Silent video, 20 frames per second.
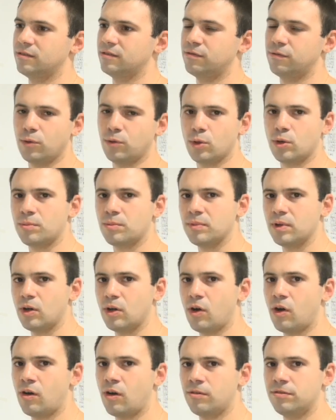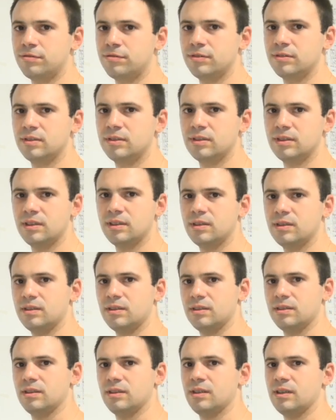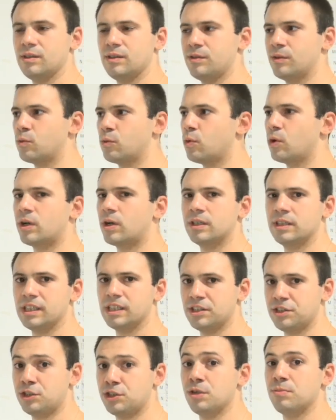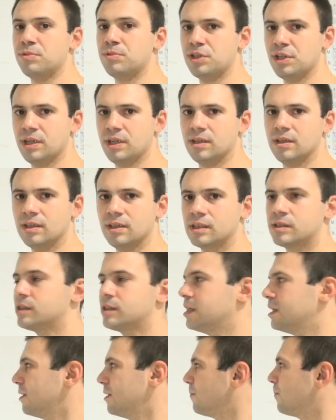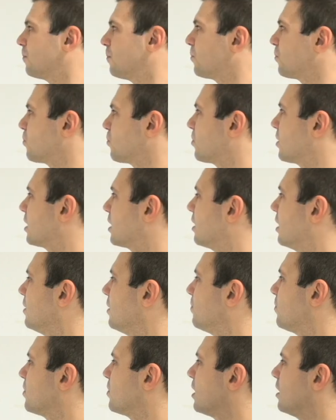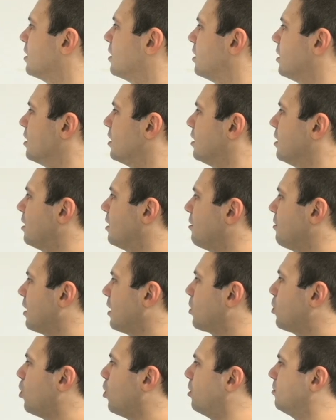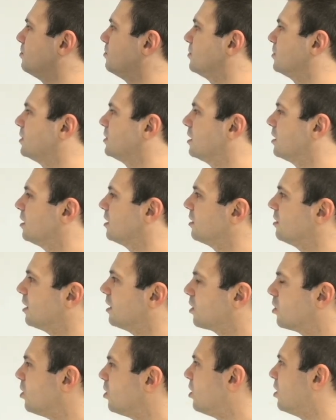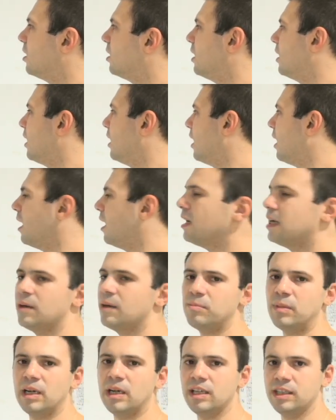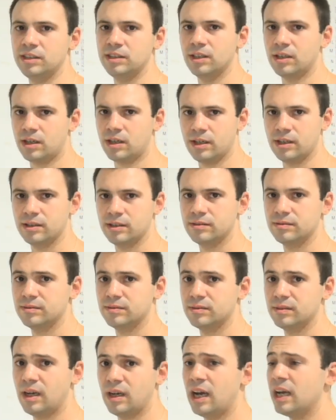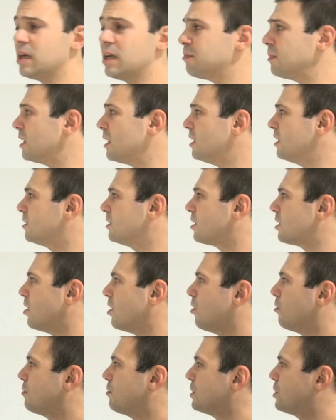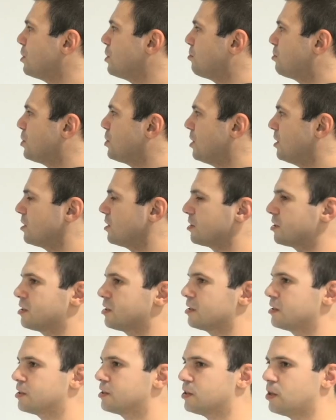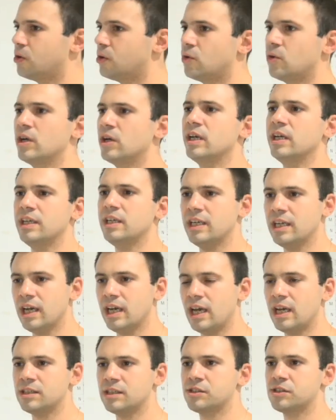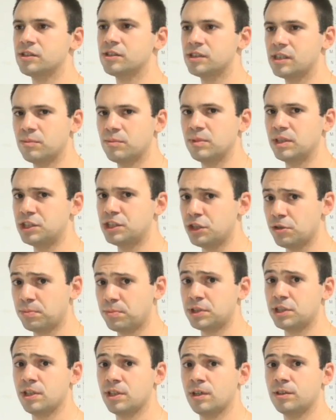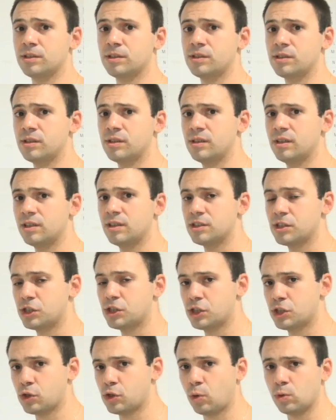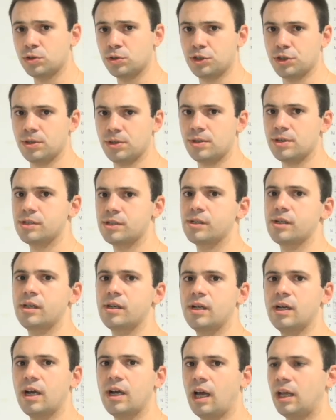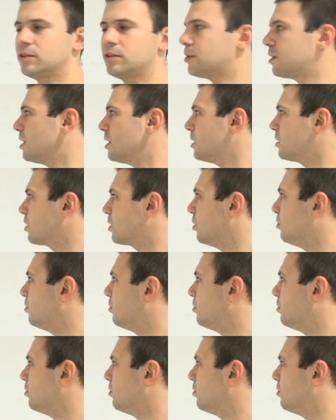form of the word Egyptian, let's say. Okay? Thako. Thako, I am a leader. I am a leader of Egyptians. So he has some Egyptian soldiers under his